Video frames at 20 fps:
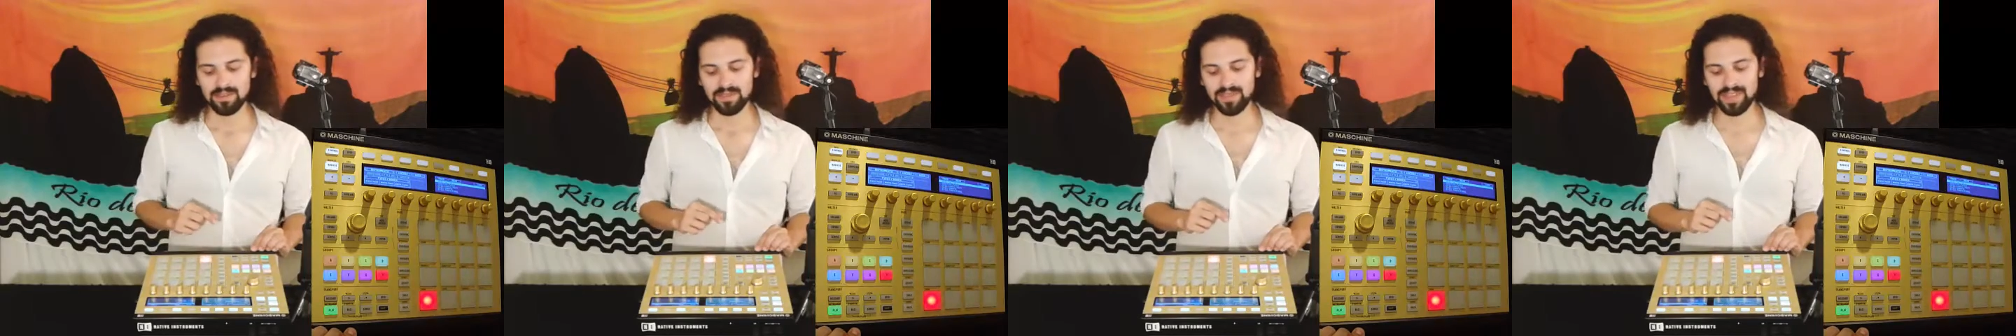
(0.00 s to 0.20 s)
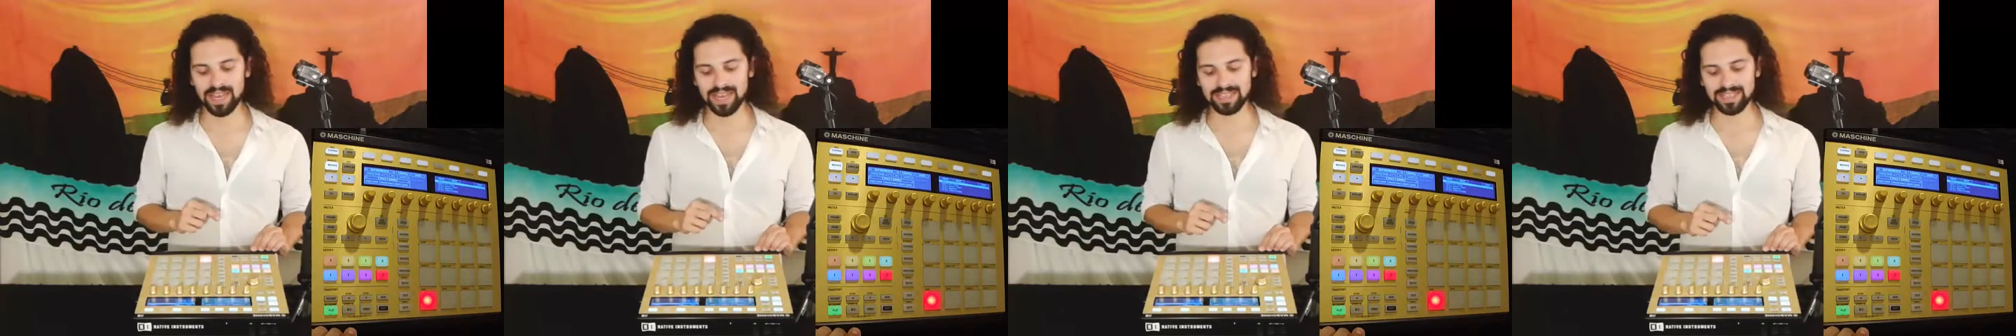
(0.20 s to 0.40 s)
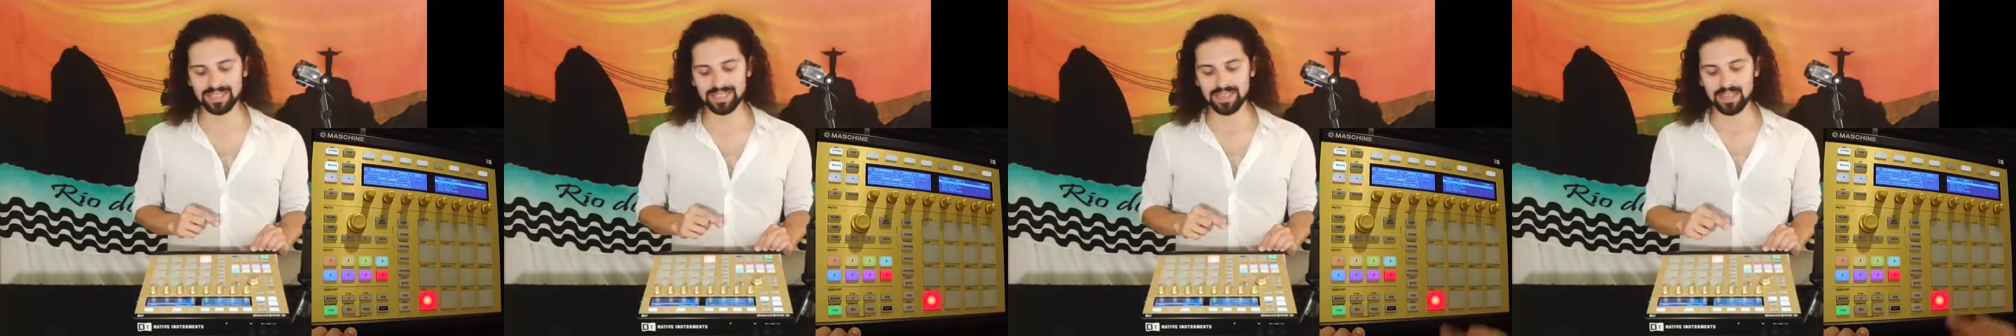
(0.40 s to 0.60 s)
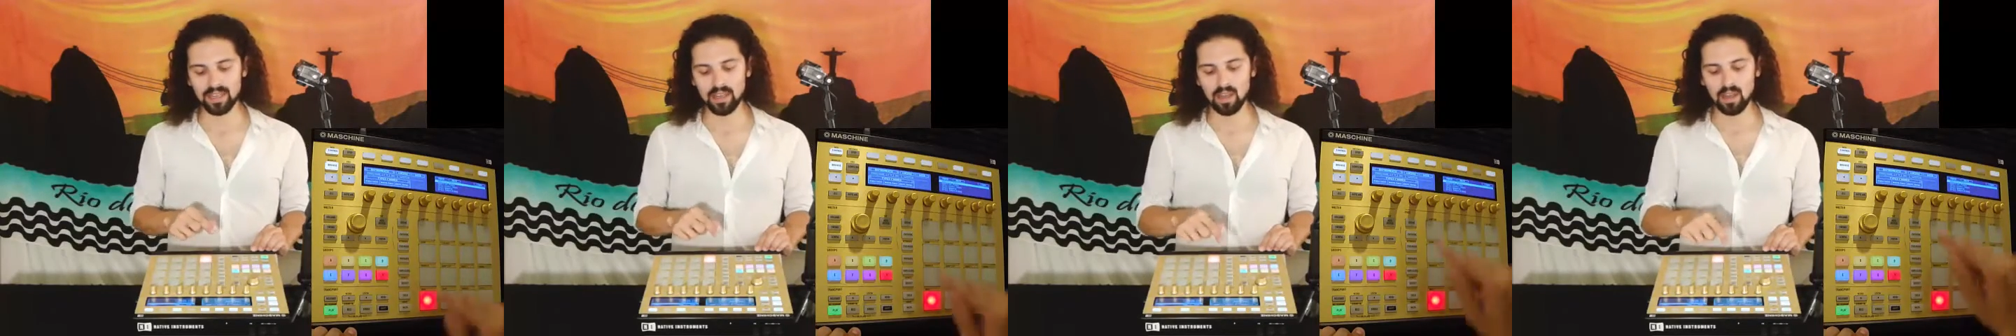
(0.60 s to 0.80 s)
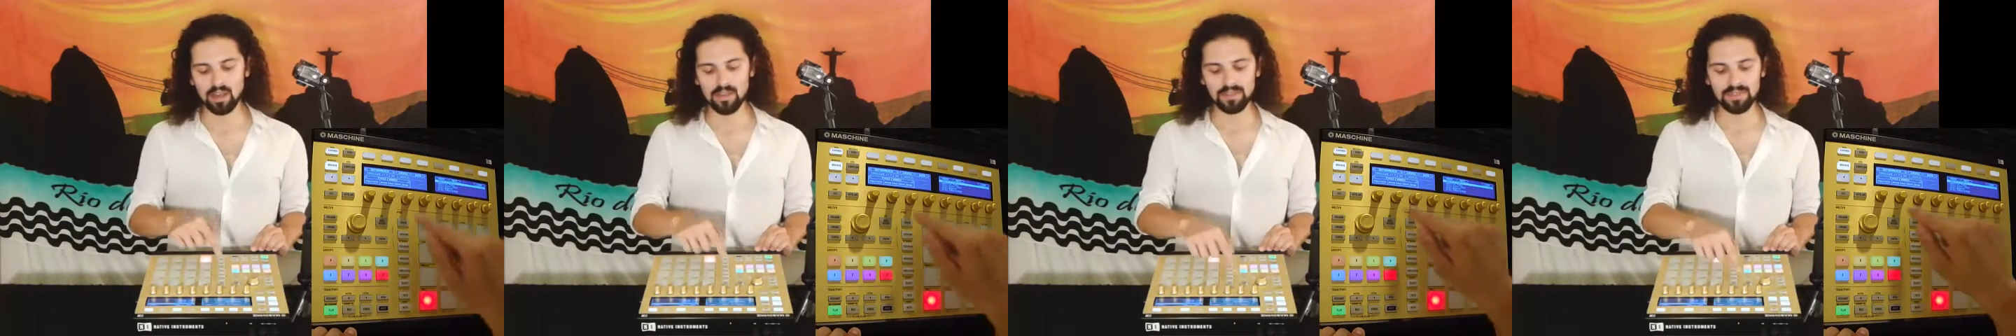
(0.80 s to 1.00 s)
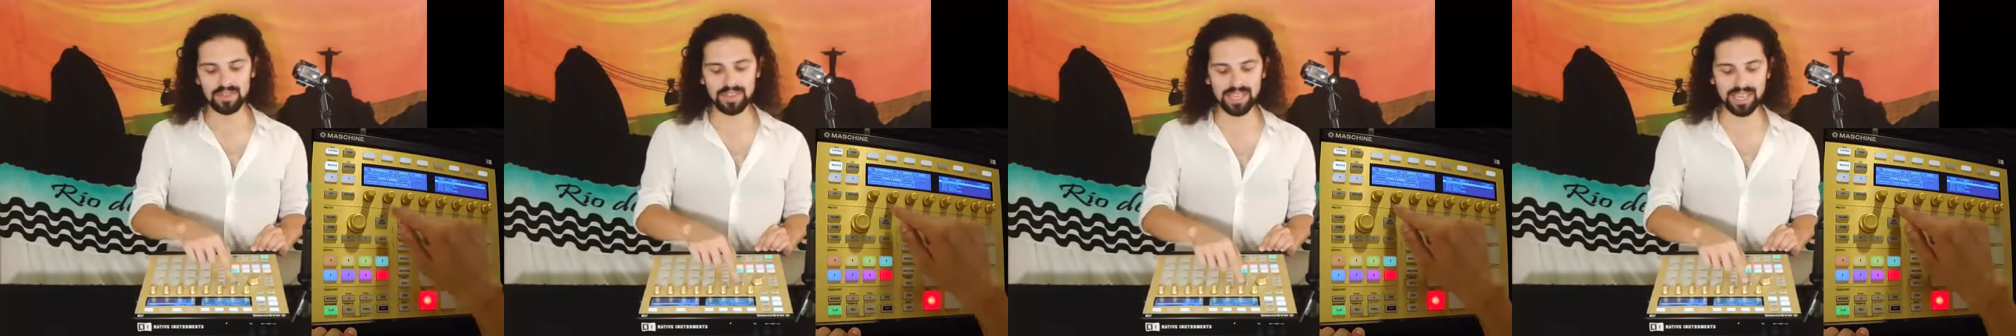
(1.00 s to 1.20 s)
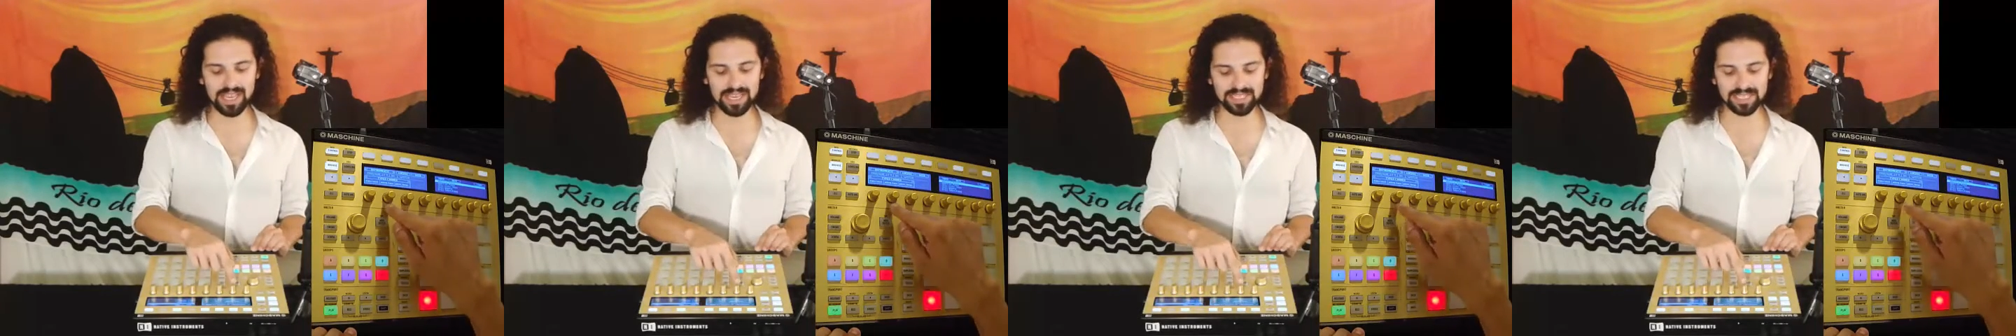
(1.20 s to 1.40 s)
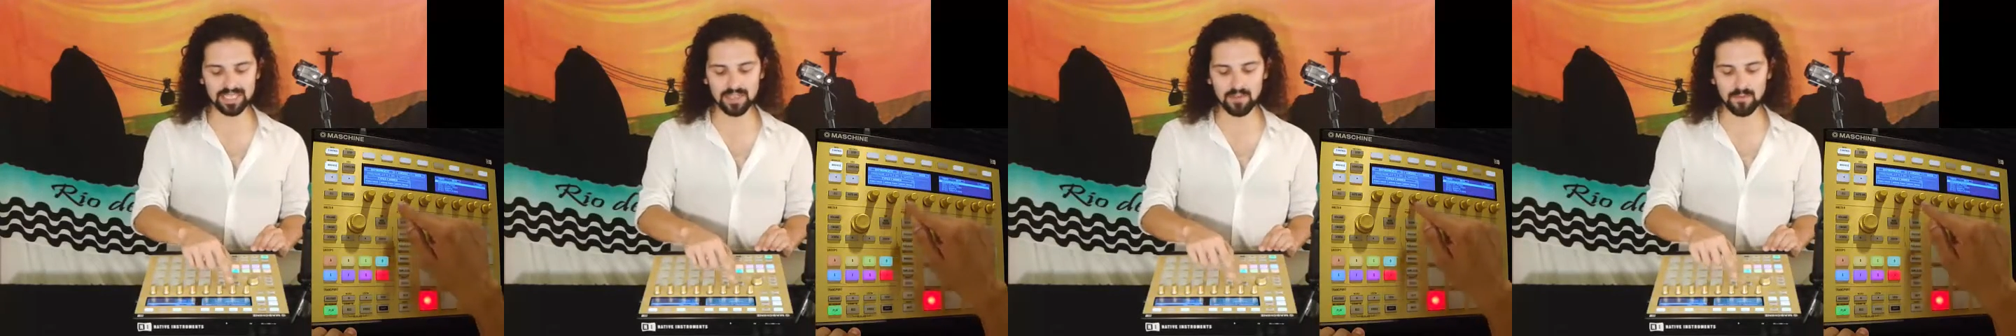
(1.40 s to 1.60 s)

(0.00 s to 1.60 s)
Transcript: that these